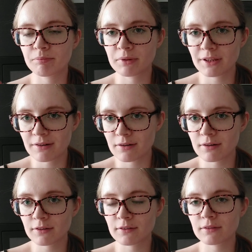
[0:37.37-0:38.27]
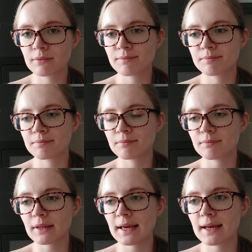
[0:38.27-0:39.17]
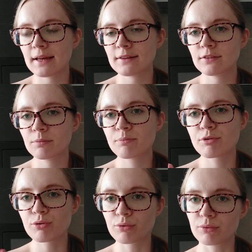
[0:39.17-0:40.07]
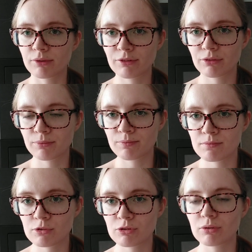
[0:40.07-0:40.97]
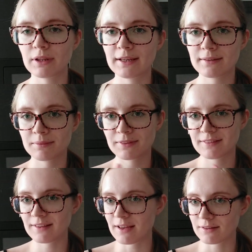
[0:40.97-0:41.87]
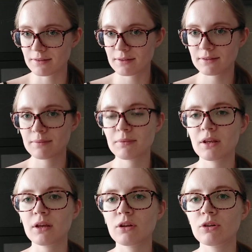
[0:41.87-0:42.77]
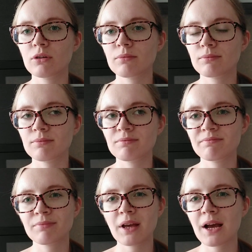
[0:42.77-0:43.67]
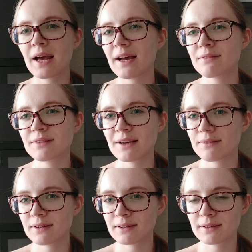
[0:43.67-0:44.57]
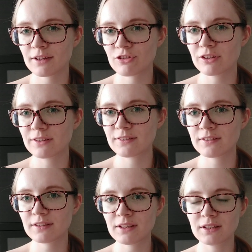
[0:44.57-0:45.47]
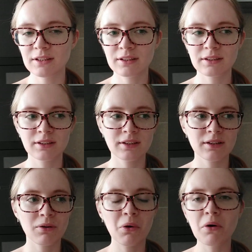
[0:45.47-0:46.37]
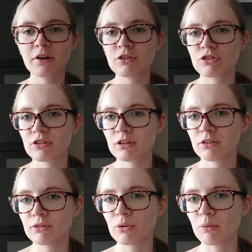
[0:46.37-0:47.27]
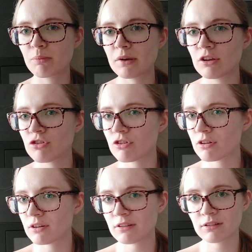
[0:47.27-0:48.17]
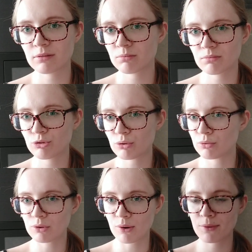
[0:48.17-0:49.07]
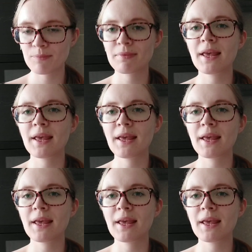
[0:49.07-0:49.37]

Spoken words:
pears, and prunes. So, like, standard. I have never actually seen oranges or peaches, so no.